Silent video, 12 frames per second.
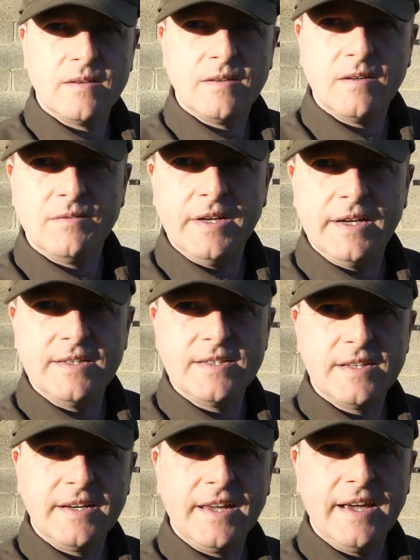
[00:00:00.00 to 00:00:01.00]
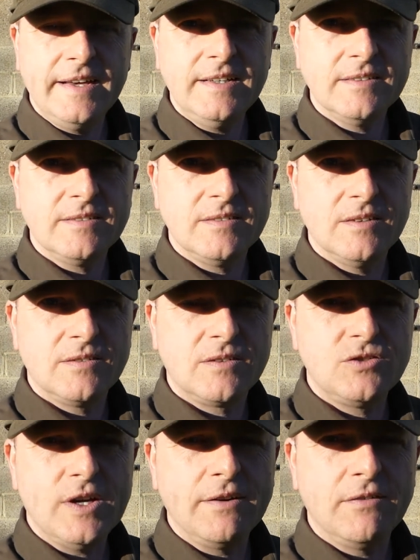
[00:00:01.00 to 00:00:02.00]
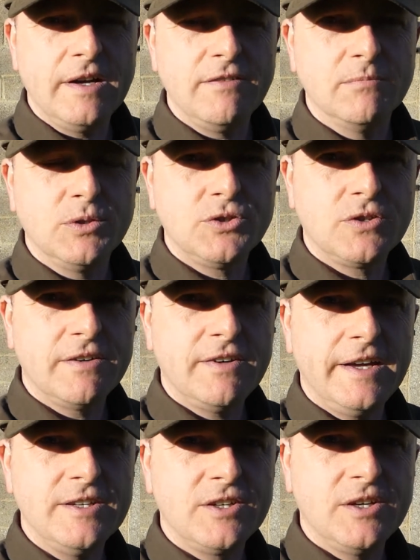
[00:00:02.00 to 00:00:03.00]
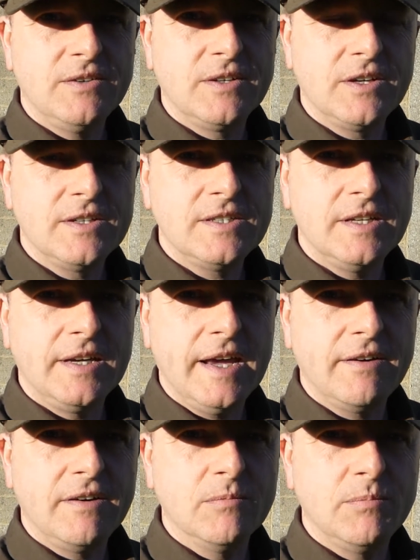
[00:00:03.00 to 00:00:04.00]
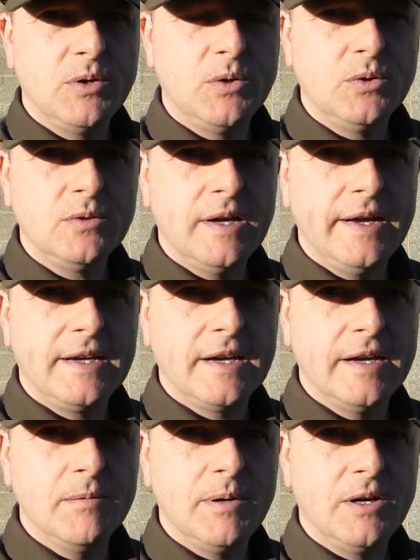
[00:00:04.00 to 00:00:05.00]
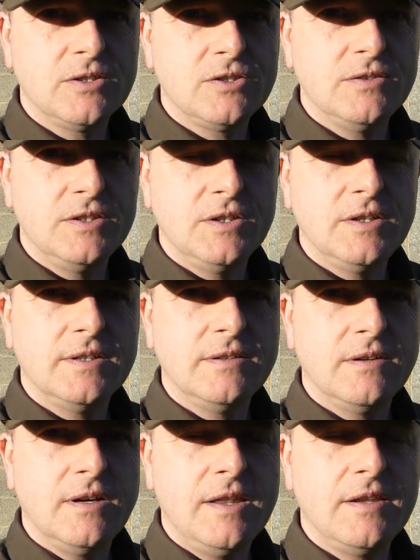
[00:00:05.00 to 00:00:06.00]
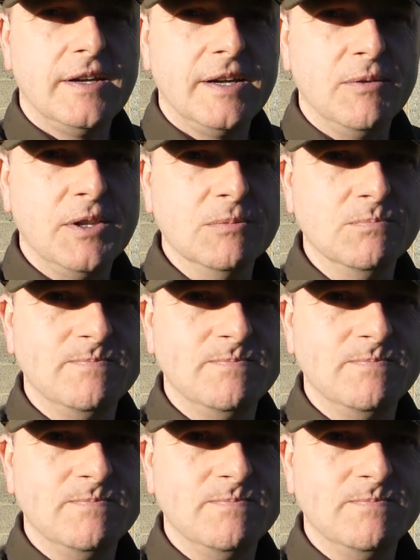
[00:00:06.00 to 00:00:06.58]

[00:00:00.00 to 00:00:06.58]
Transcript: I'm down in sunny Kent, Jack Raven Bushcraft HQ, and I'm going to see Gary and Paul, aka Bardster, and do a leather day with them.